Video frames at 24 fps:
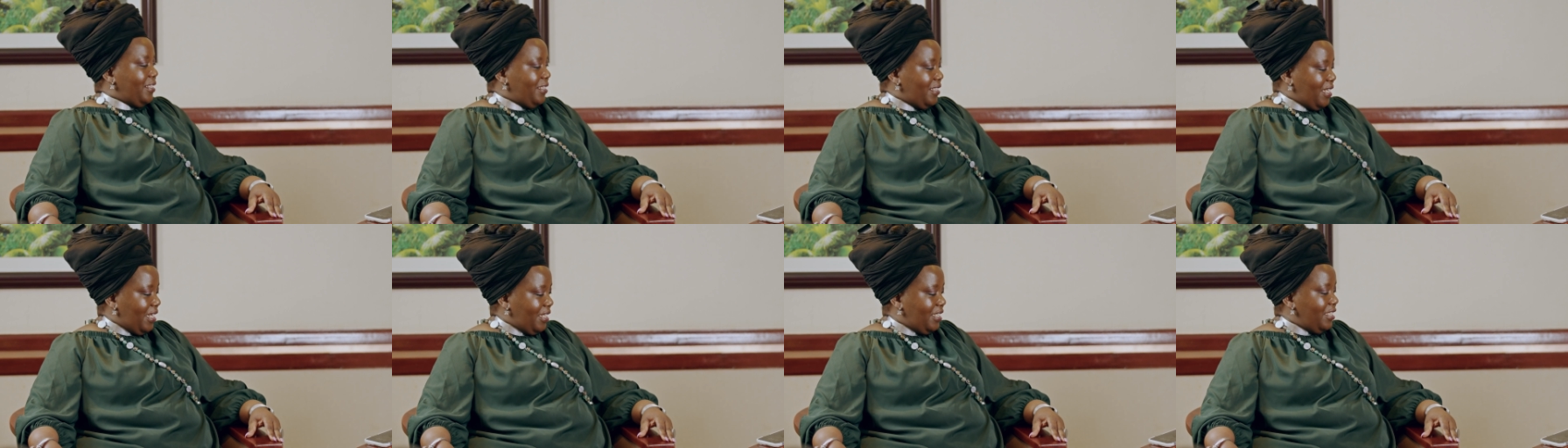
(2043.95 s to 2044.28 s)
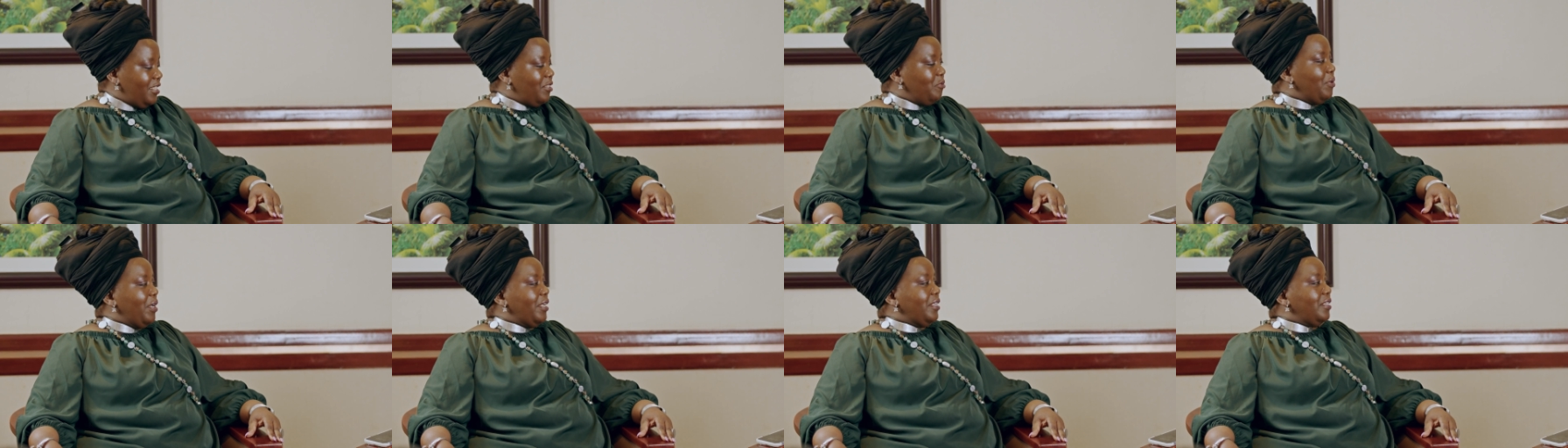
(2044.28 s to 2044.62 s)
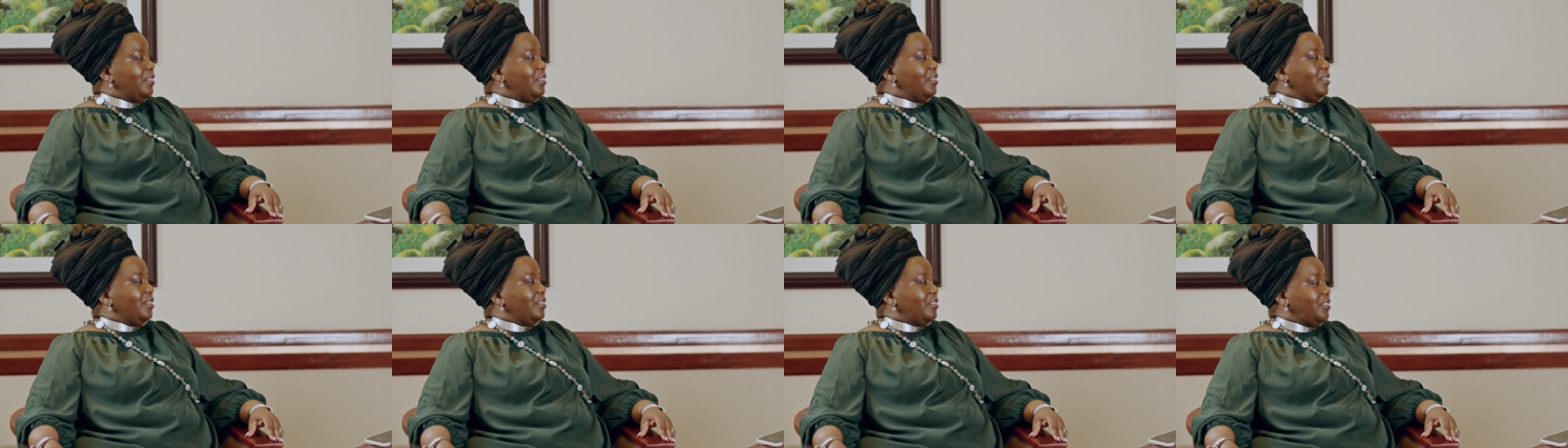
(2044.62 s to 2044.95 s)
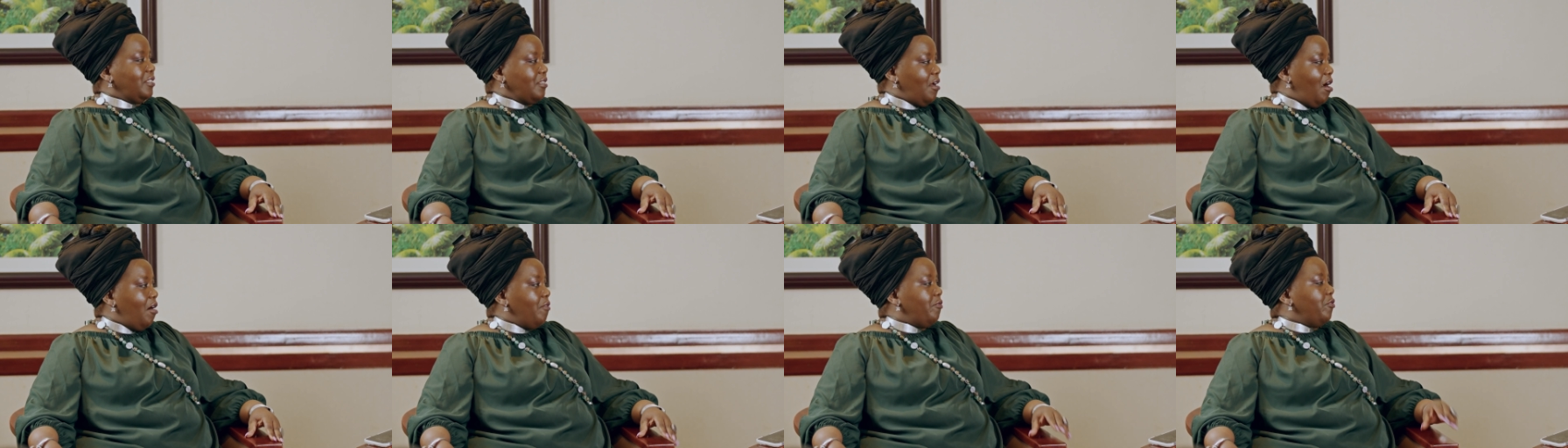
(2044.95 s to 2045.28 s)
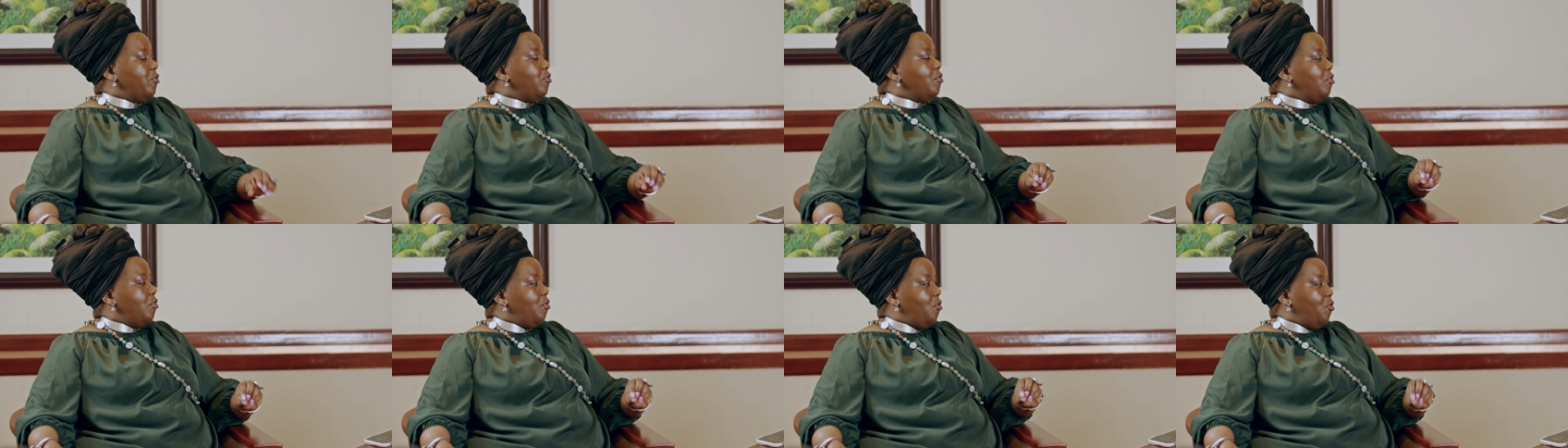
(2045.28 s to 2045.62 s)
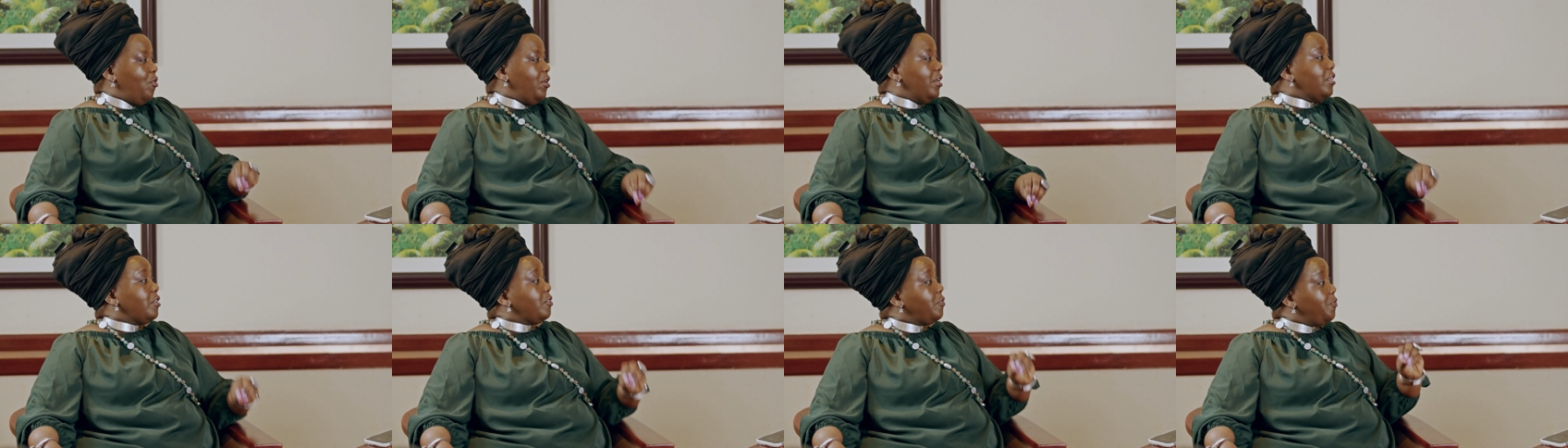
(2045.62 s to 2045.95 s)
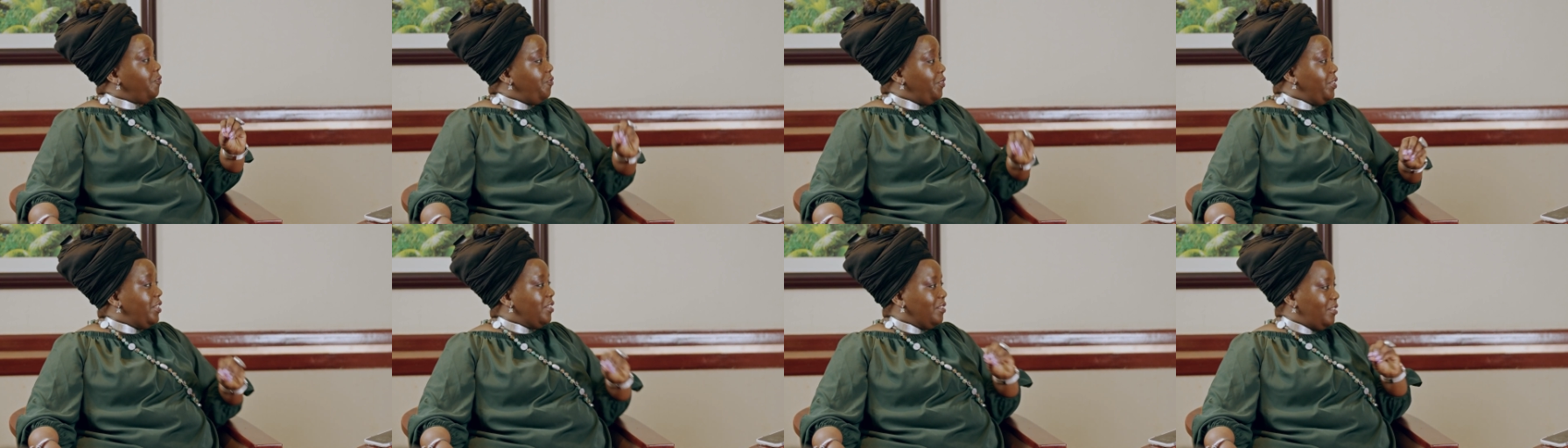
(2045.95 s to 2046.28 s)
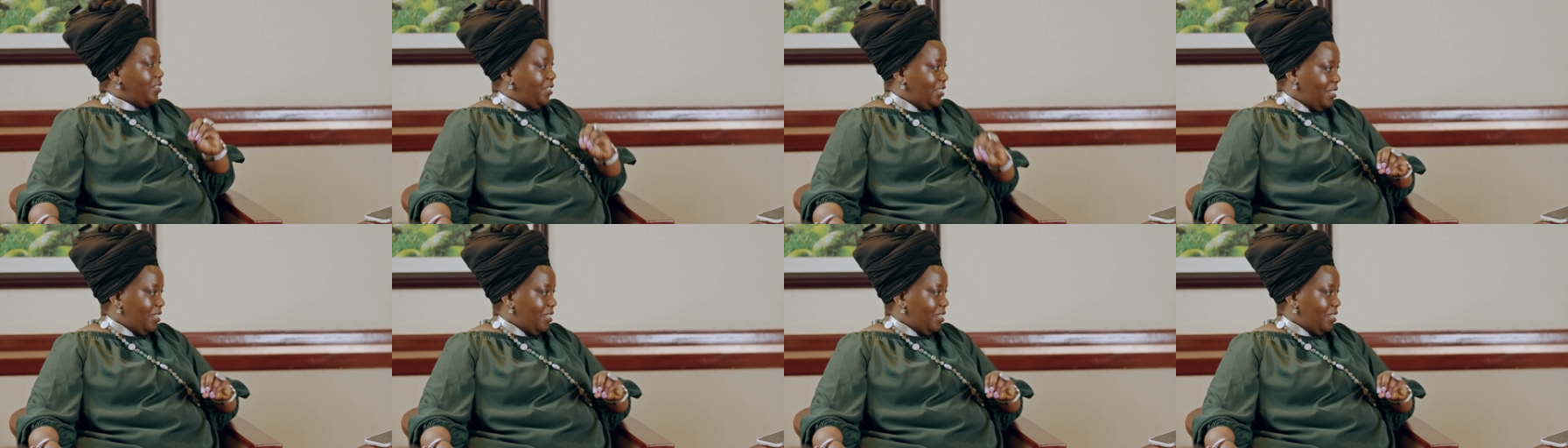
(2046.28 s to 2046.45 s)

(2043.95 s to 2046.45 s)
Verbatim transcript: That is when Tsavo Oil Field